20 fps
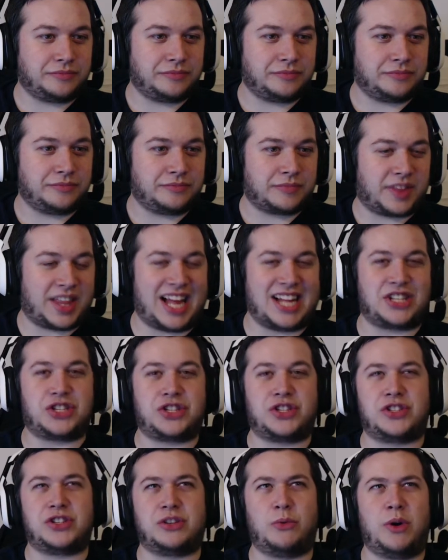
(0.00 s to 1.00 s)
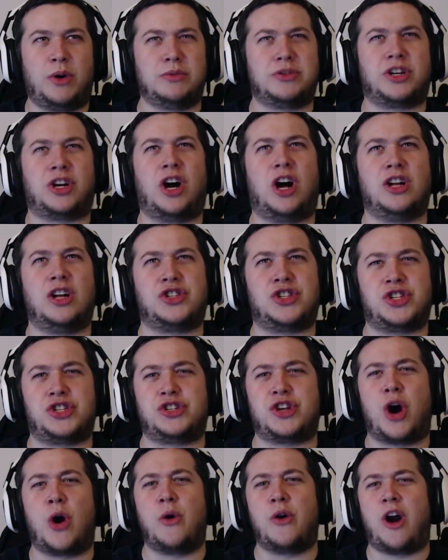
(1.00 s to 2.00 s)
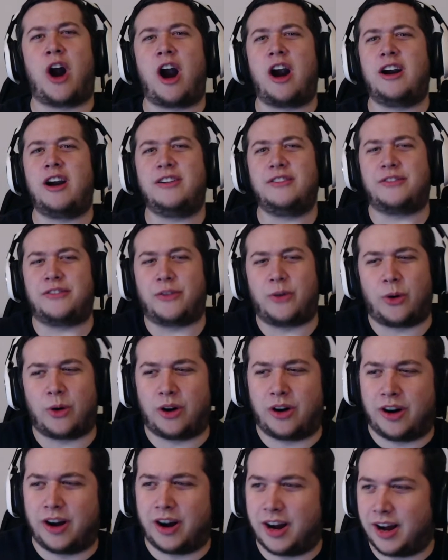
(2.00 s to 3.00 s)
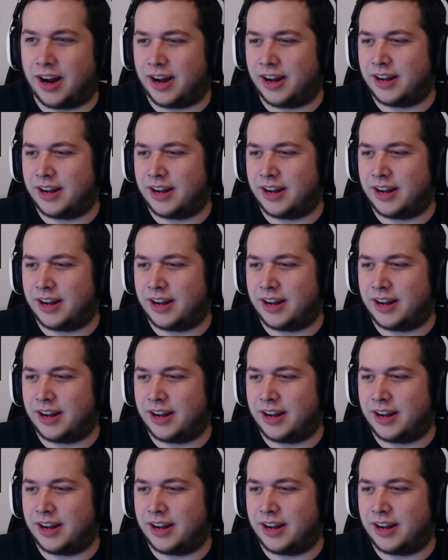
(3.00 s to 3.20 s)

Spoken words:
That's, what was it called? Stoneheart for,